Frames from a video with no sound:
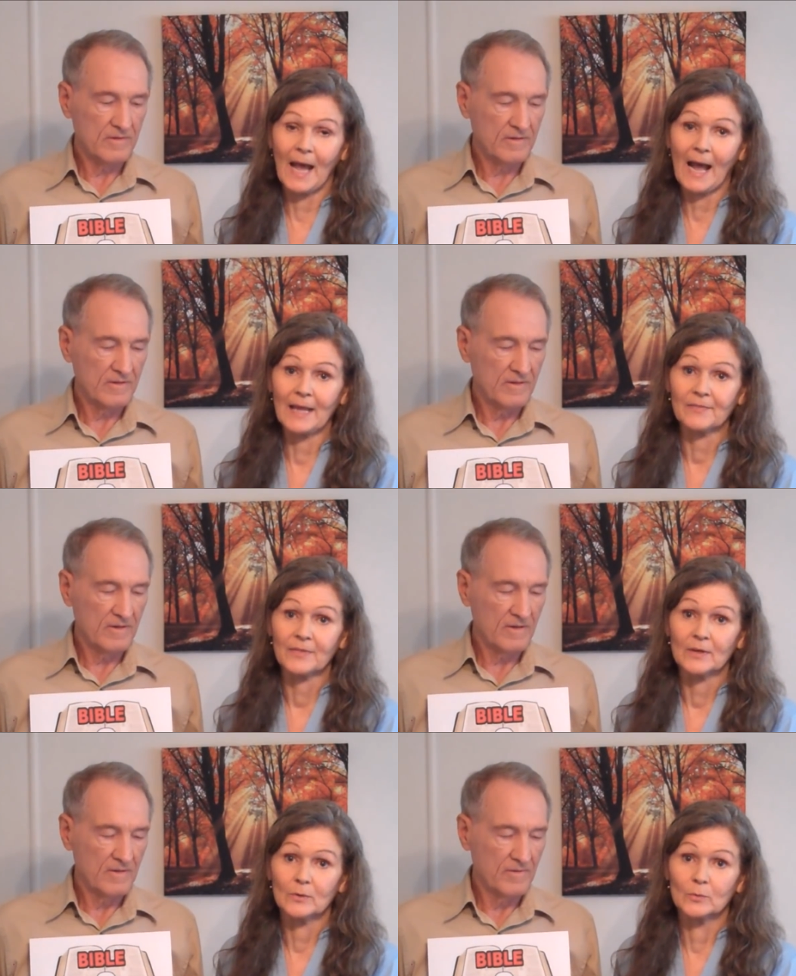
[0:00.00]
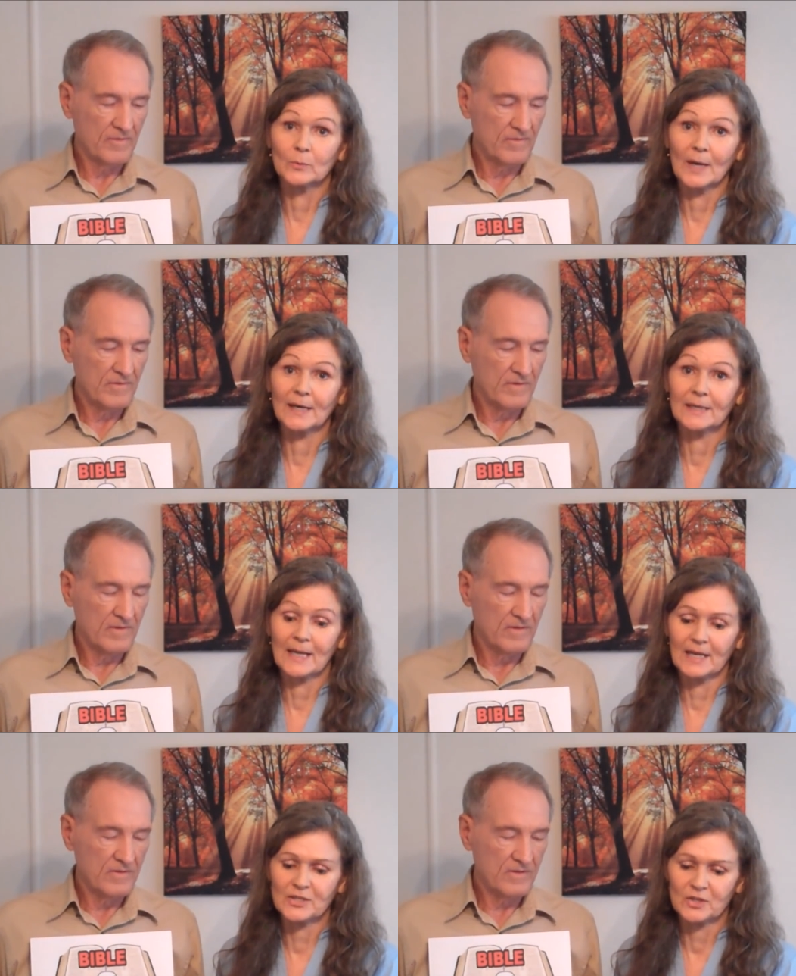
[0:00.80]
Speaker 1: ninth
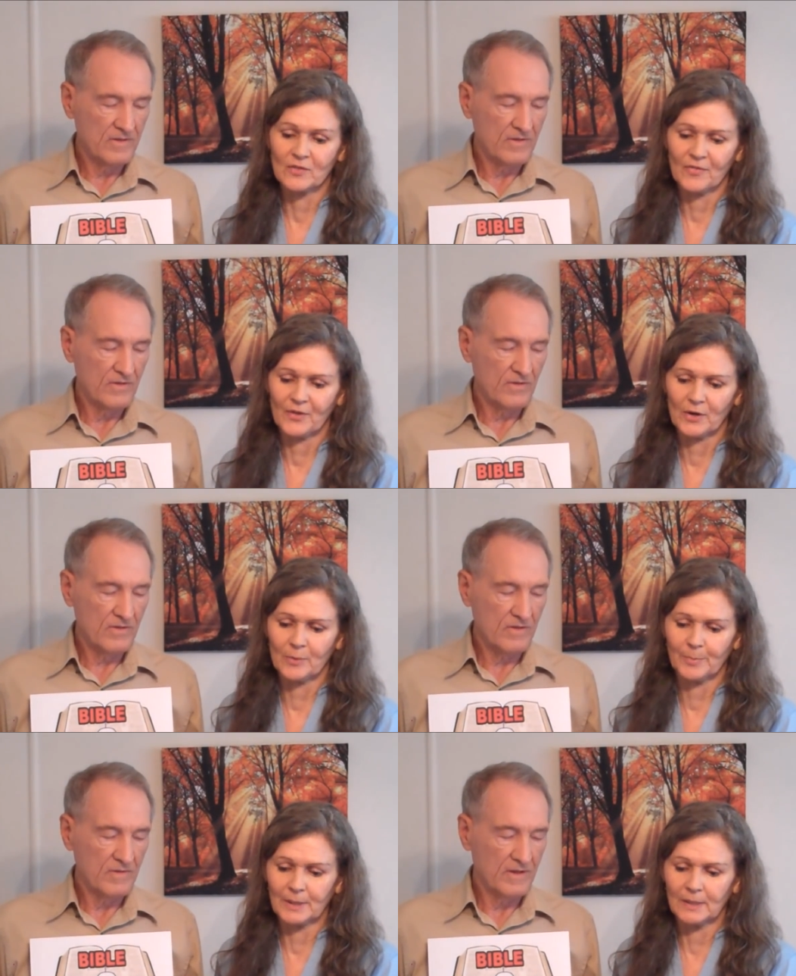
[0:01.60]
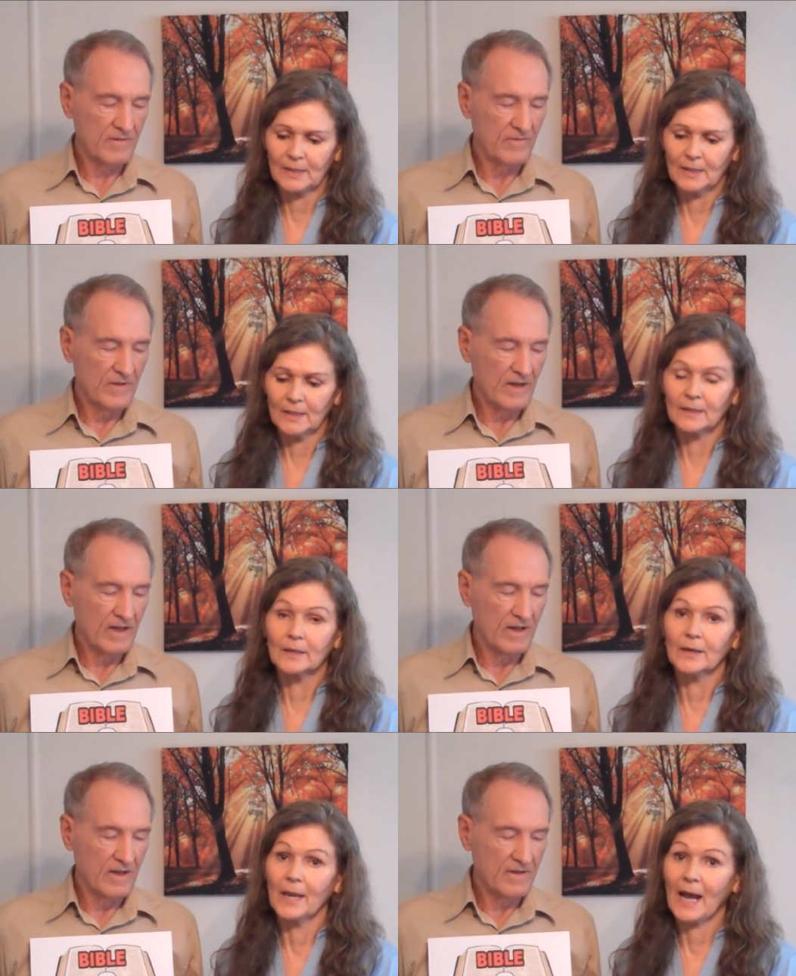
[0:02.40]
radiation therapy,
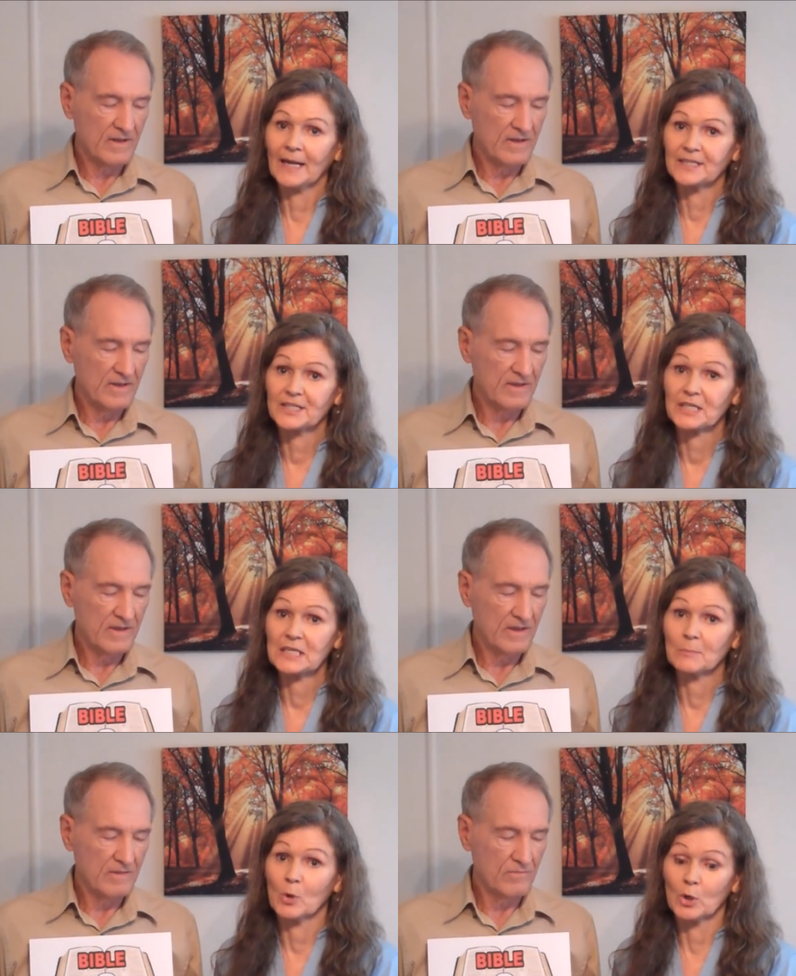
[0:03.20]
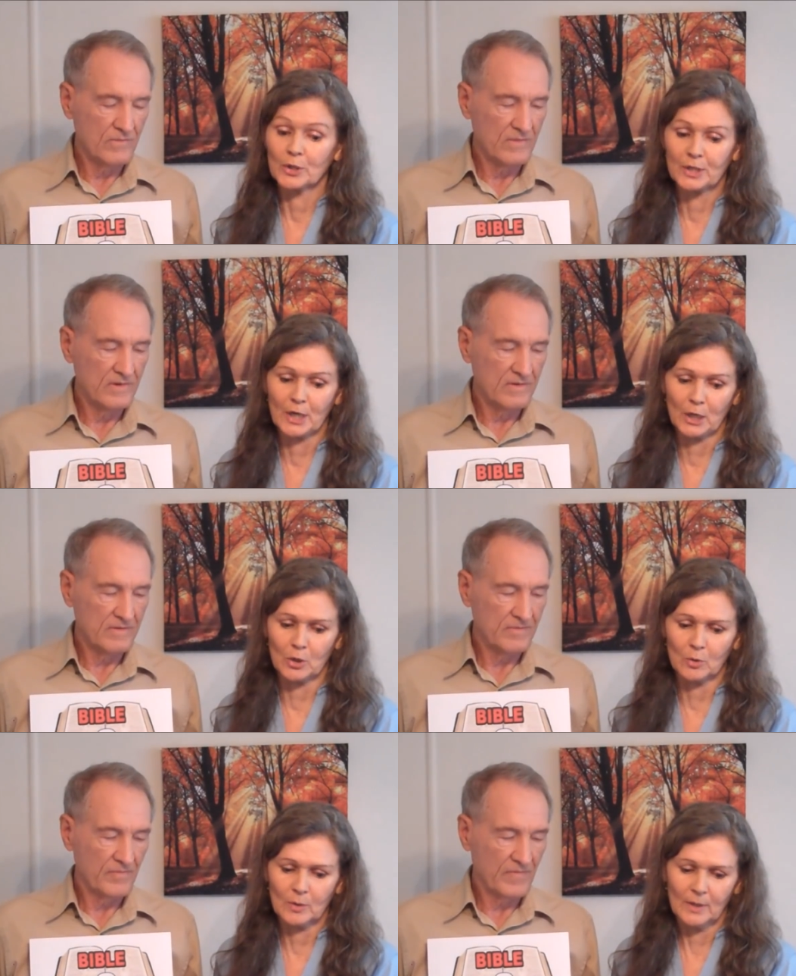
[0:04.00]
19 more to
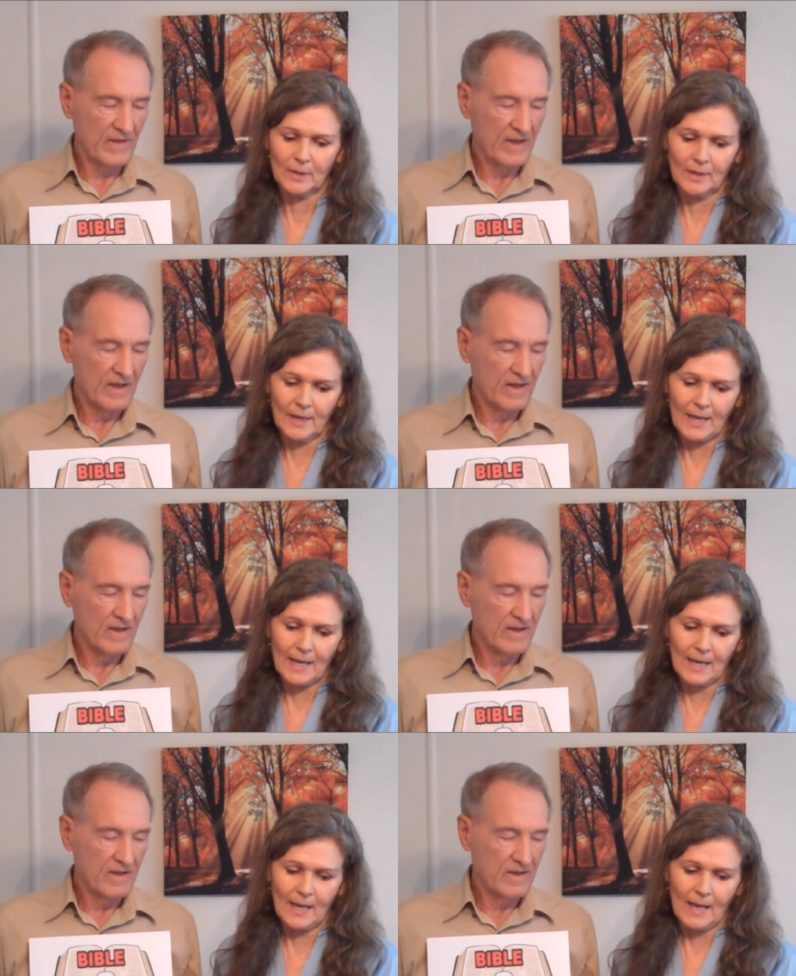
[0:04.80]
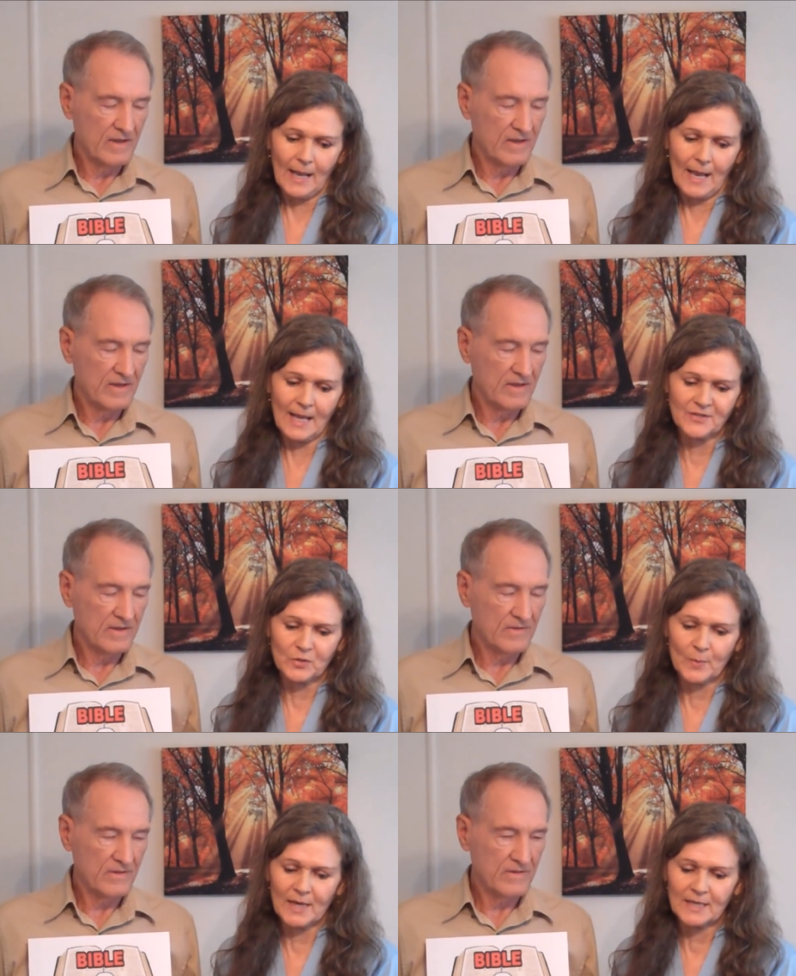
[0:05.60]
go. As
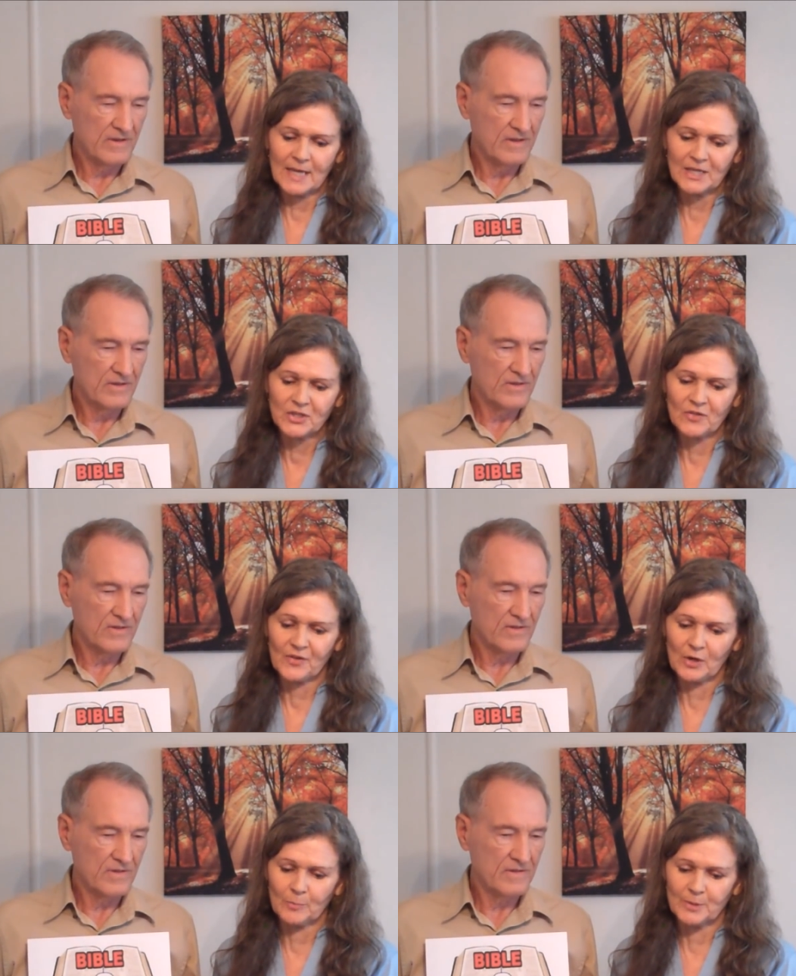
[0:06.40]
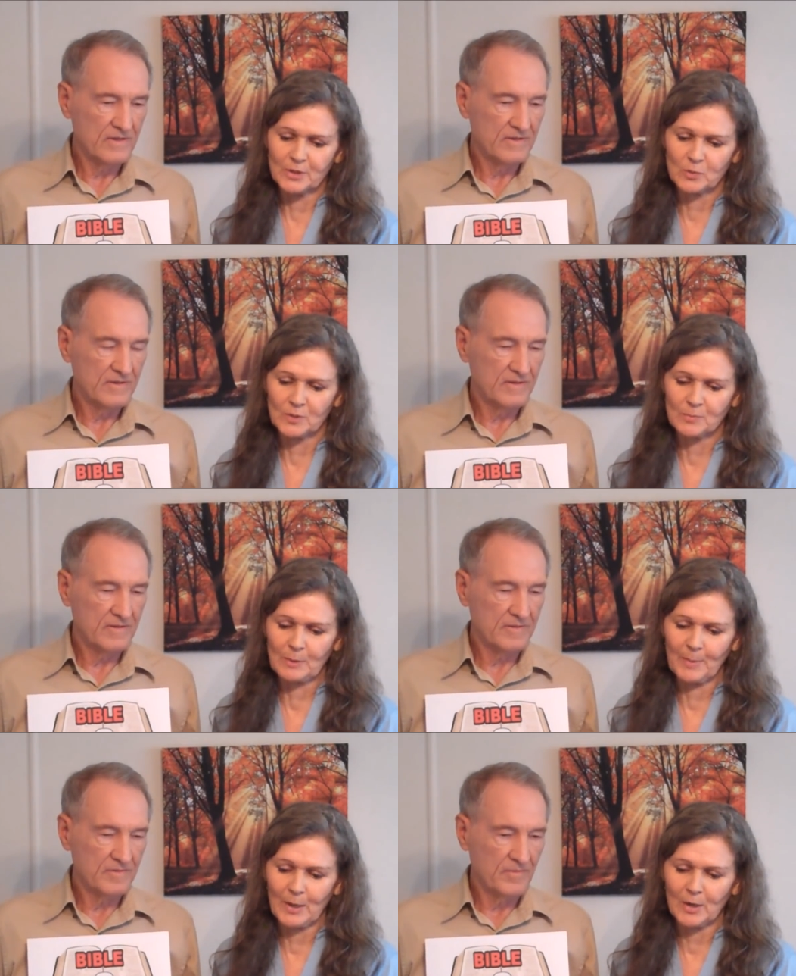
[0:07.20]
the radiation therapist was
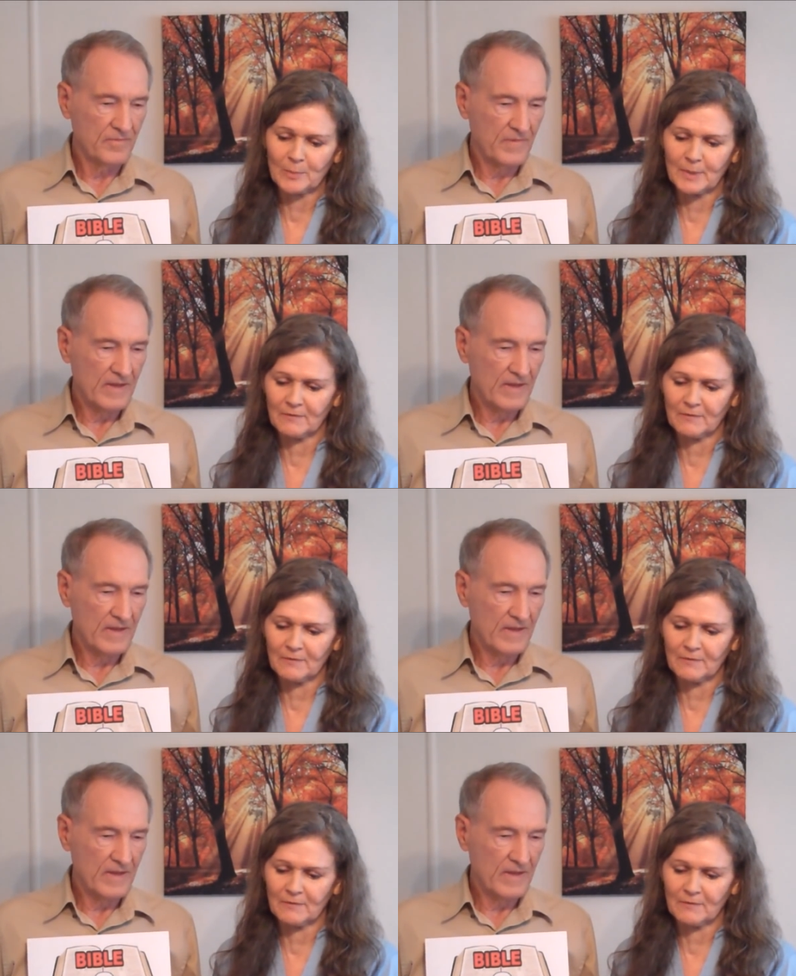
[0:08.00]
preparing